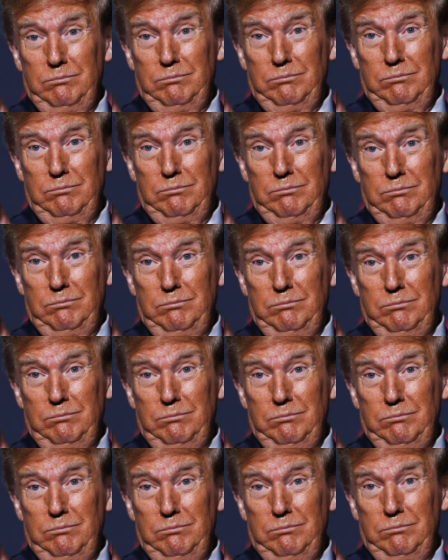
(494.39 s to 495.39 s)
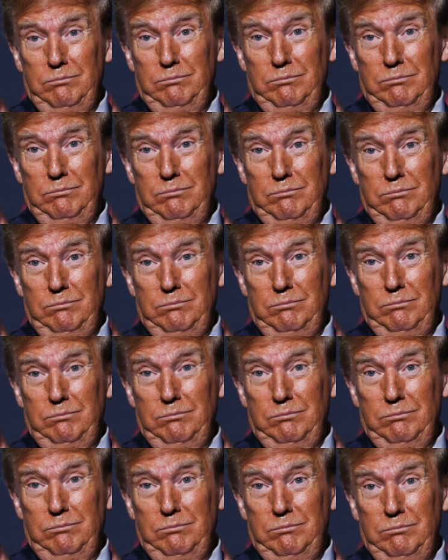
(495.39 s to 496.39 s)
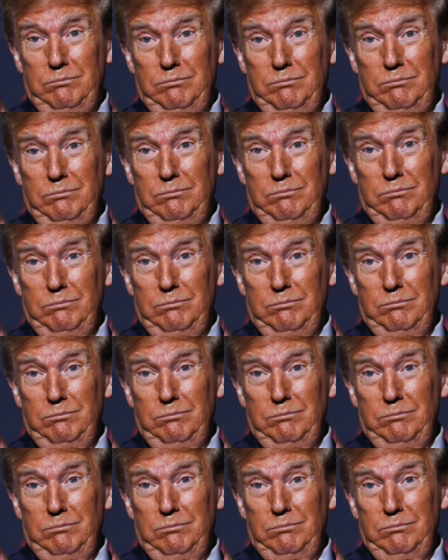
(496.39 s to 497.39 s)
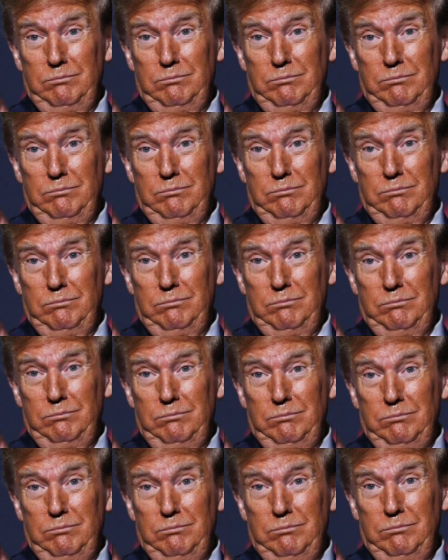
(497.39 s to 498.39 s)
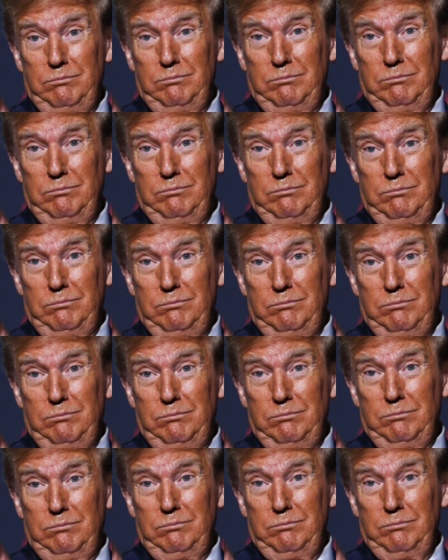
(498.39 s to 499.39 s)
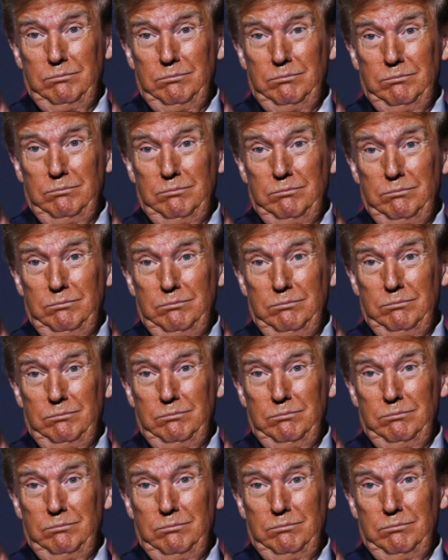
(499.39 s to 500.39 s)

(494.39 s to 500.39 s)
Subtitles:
[no speech]